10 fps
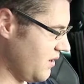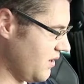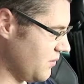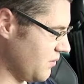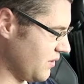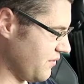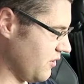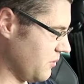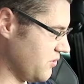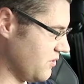it will give you the
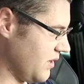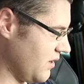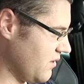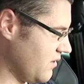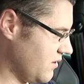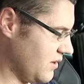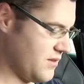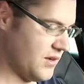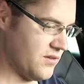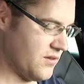options there that it
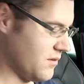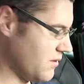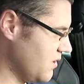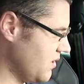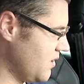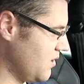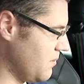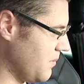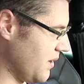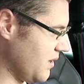thinks you
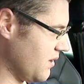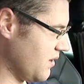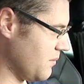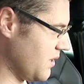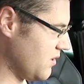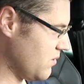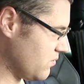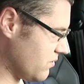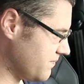may use.